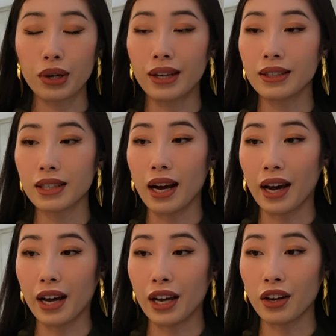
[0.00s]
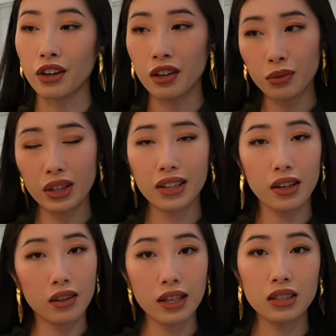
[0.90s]
but I heard really
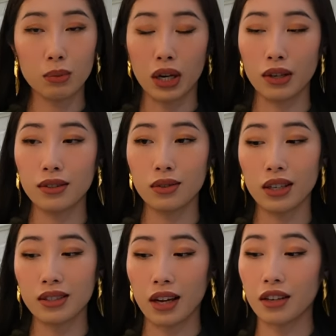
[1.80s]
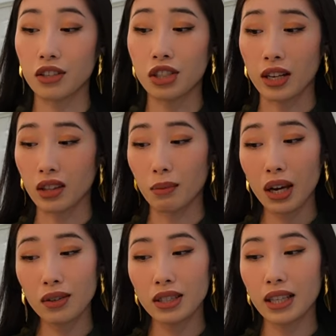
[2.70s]
good things about it, so I decided to check them
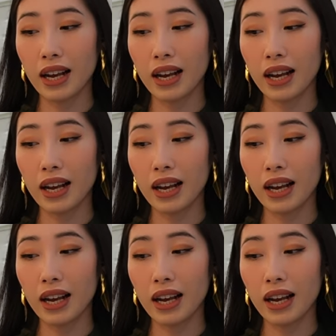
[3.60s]
out,